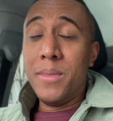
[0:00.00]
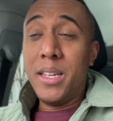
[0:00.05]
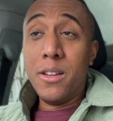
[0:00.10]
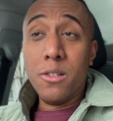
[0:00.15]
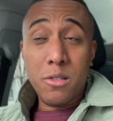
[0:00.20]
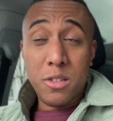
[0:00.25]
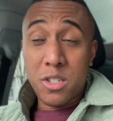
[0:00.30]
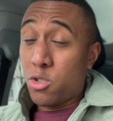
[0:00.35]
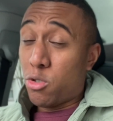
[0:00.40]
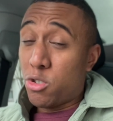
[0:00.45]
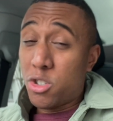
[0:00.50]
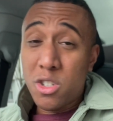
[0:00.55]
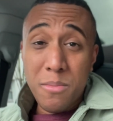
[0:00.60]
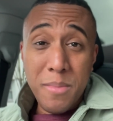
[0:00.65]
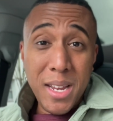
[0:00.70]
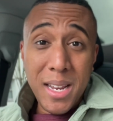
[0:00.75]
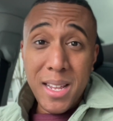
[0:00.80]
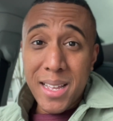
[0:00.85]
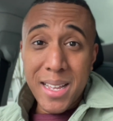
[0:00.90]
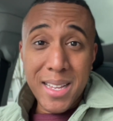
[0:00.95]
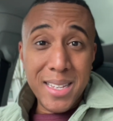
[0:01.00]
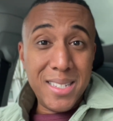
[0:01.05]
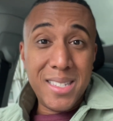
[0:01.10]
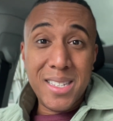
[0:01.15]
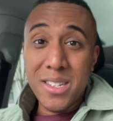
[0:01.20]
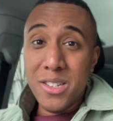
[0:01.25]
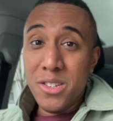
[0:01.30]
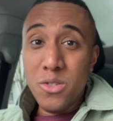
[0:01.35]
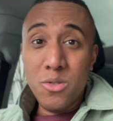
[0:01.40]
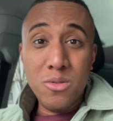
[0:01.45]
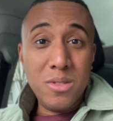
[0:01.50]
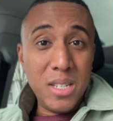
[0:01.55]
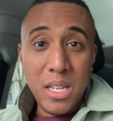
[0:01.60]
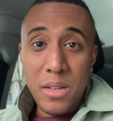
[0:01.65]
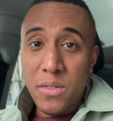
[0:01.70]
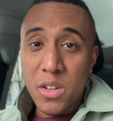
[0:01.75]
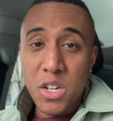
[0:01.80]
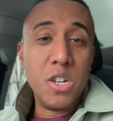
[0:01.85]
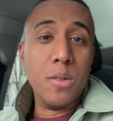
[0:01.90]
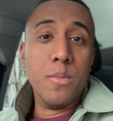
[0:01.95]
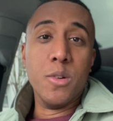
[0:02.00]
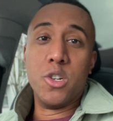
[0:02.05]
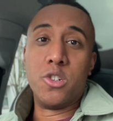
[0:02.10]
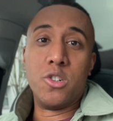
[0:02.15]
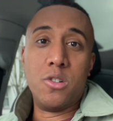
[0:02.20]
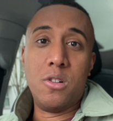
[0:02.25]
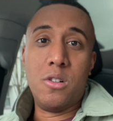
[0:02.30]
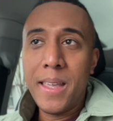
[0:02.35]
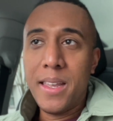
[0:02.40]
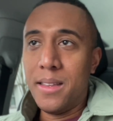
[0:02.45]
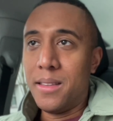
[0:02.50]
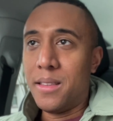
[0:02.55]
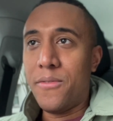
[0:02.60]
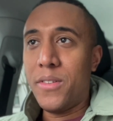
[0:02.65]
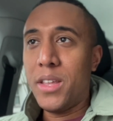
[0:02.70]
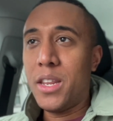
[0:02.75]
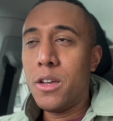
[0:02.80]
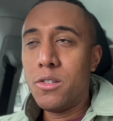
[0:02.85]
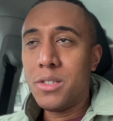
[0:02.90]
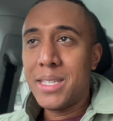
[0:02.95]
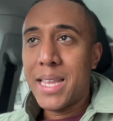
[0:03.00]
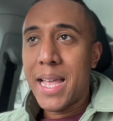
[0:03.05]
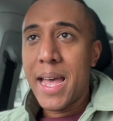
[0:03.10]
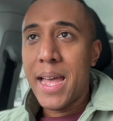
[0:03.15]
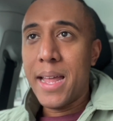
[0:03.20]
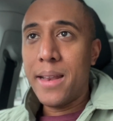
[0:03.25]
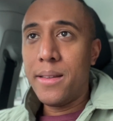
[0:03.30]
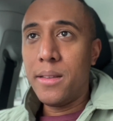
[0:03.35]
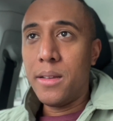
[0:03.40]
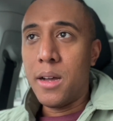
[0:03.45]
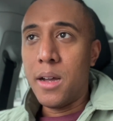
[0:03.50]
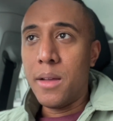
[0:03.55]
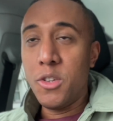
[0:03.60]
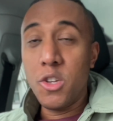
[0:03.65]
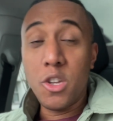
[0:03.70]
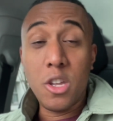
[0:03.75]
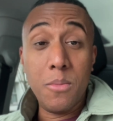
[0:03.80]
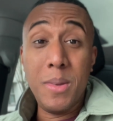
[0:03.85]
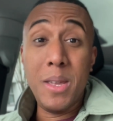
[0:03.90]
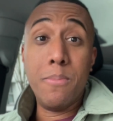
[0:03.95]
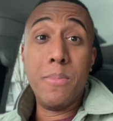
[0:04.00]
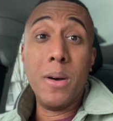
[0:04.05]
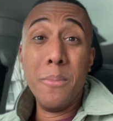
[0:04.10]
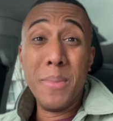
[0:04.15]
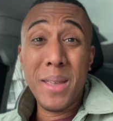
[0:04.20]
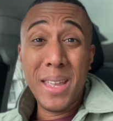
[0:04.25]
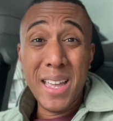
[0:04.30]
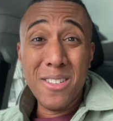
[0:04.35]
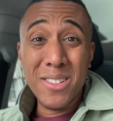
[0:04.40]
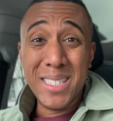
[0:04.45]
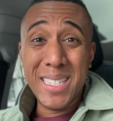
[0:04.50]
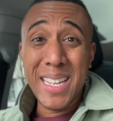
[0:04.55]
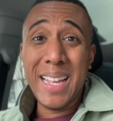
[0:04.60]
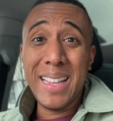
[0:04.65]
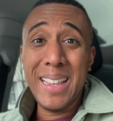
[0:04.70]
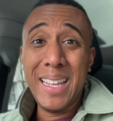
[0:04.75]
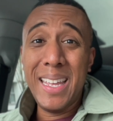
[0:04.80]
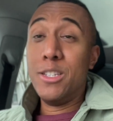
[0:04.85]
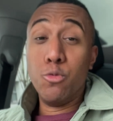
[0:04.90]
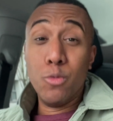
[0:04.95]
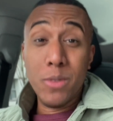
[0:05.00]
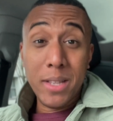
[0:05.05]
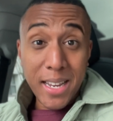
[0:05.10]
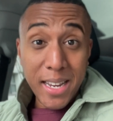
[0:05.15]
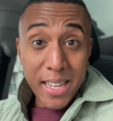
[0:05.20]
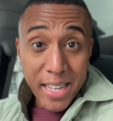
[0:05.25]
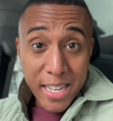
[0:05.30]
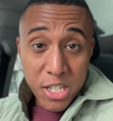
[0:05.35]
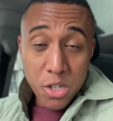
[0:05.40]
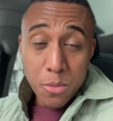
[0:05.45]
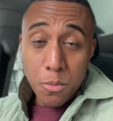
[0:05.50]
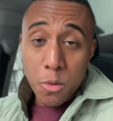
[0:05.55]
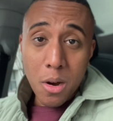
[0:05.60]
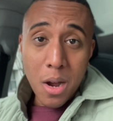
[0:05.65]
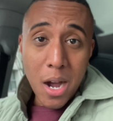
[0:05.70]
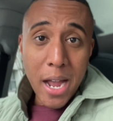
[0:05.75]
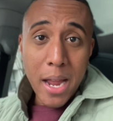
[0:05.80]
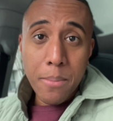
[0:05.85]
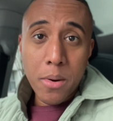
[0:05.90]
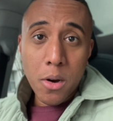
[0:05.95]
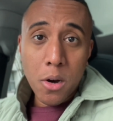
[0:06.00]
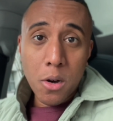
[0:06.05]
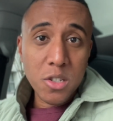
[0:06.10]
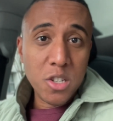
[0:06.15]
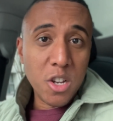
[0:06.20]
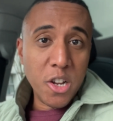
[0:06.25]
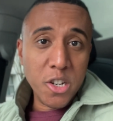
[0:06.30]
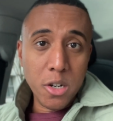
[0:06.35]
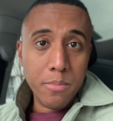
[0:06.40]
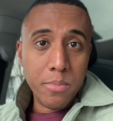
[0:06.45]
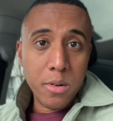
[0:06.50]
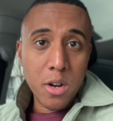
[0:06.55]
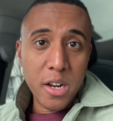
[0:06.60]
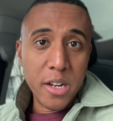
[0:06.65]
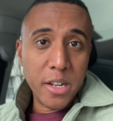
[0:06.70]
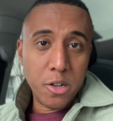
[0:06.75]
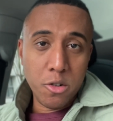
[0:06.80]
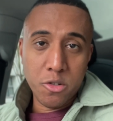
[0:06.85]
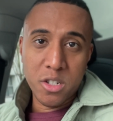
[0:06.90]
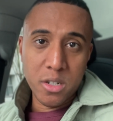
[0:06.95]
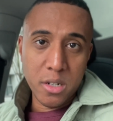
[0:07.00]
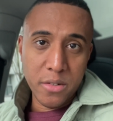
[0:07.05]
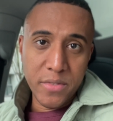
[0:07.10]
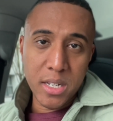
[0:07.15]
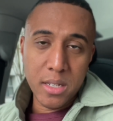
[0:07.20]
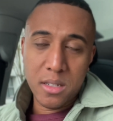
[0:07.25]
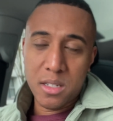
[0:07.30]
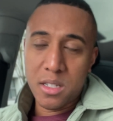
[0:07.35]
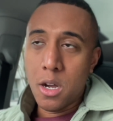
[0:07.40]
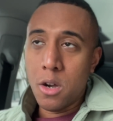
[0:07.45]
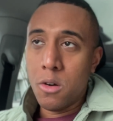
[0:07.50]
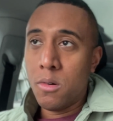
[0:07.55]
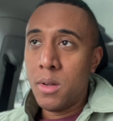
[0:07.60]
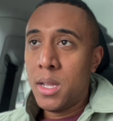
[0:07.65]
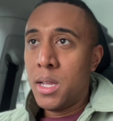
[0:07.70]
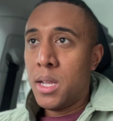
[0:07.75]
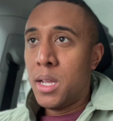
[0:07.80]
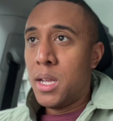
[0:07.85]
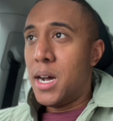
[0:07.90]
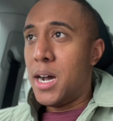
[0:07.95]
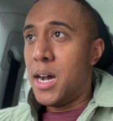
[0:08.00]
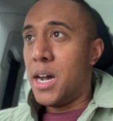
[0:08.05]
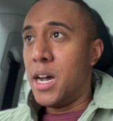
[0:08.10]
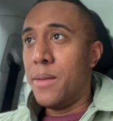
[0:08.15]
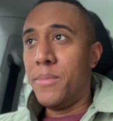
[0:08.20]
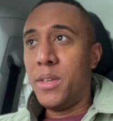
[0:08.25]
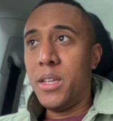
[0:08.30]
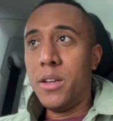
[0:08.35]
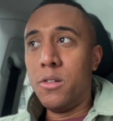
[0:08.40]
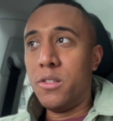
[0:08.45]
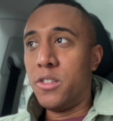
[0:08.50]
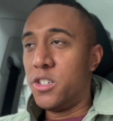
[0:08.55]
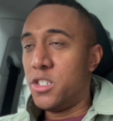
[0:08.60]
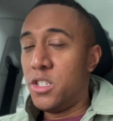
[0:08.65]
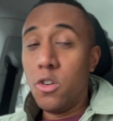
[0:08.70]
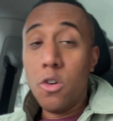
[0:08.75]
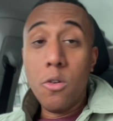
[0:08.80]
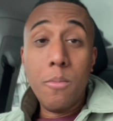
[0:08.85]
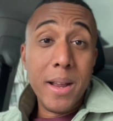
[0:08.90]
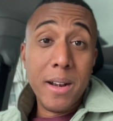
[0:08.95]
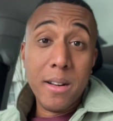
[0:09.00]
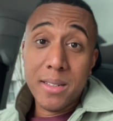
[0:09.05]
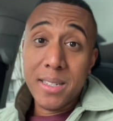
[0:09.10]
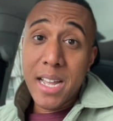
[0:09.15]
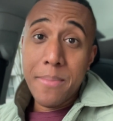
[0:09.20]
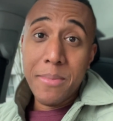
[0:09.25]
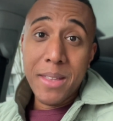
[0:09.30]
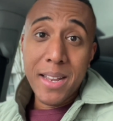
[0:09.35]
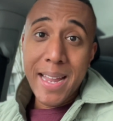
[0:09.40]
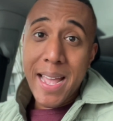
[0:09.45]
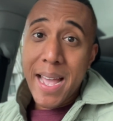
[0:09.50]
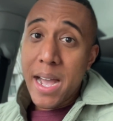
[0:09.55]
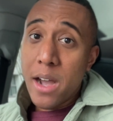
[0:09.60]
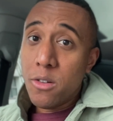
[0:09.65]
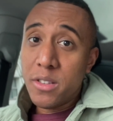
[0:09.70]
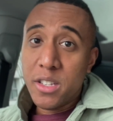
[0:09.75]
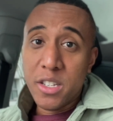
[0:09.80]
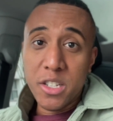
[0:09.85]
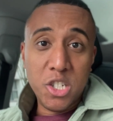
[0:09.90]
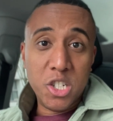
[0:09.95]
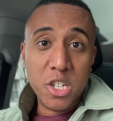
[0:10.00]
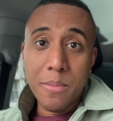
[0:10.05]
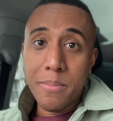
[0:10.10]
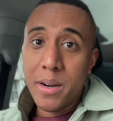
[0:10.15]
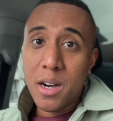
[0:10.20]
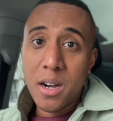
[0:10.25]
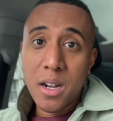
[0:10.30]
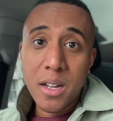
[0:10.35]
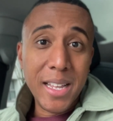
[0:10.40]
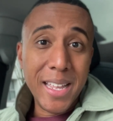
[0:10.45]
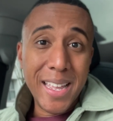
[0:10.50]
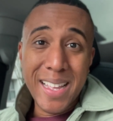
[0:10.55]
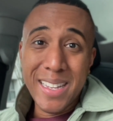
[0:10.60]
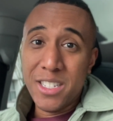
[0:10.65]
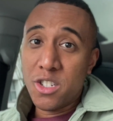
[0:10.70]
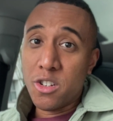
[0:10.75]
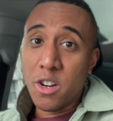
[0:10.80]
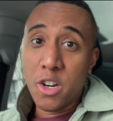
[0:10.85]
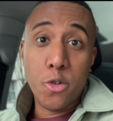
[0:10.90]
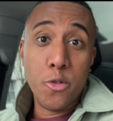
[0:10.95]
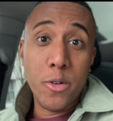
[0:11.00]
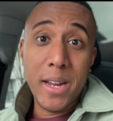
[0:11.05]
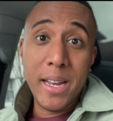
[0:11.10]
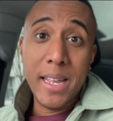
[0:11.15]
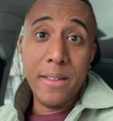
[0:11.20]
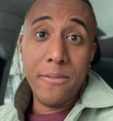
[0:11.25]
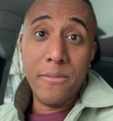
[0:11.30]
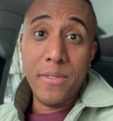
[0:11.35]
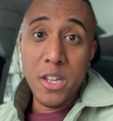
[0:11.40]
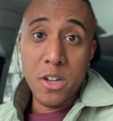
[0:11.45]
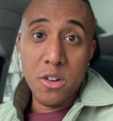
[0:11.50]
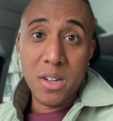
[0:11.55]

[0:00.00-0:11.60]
you know, social media is the new TV commercial. You know, the videos that you could be pumping out daily, it's really going to get you more eyeballs on your product or service. So, you know, there's no better time than now to jump on and start creating video